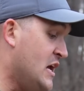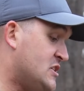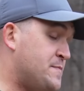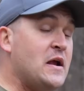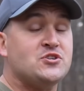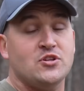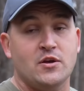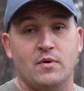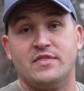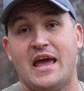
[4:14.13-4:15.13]

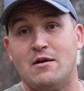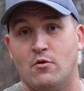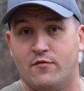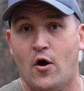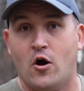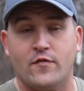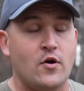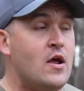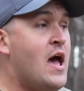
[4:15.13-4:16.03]
especially with a revolver.